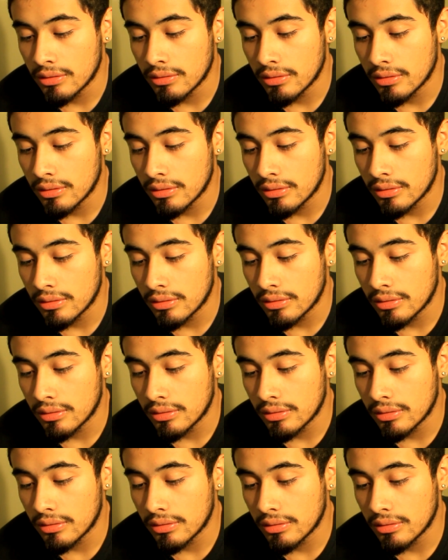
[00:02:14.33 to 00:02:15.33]

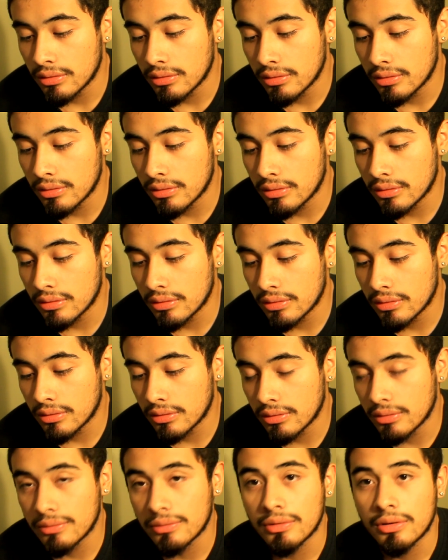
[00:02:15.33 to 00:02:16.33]

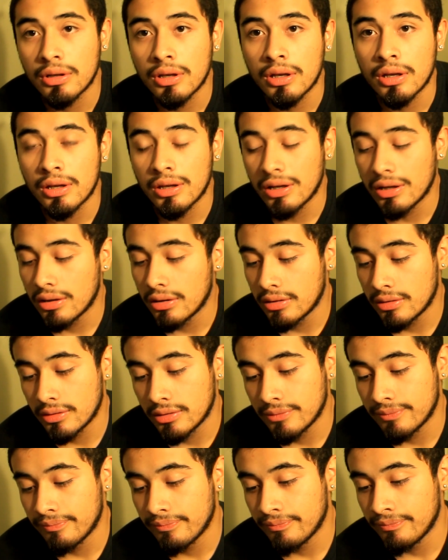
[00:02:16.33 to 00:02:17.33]

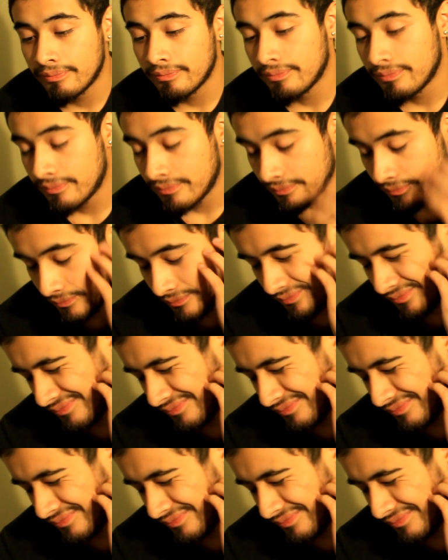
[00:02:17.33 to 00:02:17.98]
[no speech]